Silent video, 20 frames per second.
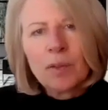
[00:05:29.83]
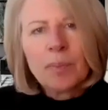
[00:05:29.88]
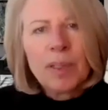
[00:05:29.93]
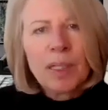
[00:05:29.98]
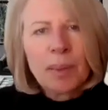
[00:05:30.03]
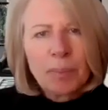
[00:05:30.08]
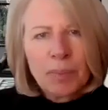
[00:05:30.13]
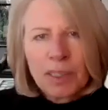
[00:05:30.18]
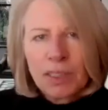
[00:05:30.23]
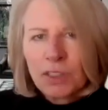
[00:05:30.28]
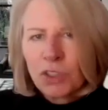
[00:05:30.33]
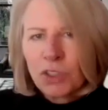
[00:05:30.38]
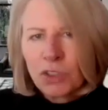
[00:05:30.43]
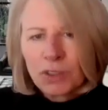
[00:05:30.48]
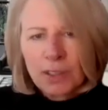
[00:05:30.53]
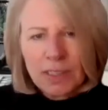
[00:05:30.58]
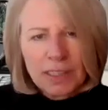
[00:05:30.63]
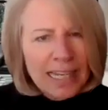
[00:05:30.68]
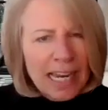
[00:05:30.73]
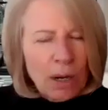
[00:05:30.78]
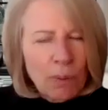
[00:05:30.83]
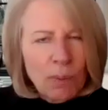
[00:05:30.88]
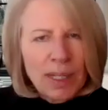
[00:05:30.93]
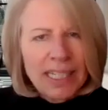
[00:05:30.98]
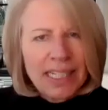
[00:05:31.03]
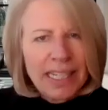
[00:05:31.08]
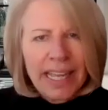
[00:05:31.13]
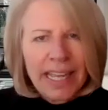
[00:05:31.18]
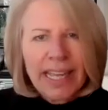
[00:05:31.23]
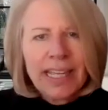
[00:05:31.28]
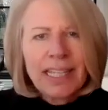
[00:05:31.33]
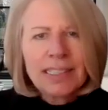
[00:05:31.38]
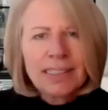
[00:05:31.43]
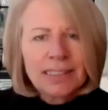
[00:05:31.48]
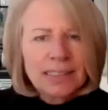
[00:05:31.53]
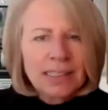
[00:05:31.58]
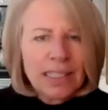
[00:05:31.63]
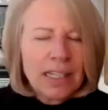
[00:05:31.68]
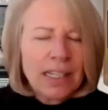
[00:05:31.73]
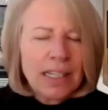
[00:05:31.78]
People
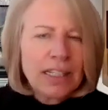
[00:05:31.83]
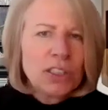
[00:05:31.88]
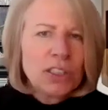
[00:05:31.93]
nowadays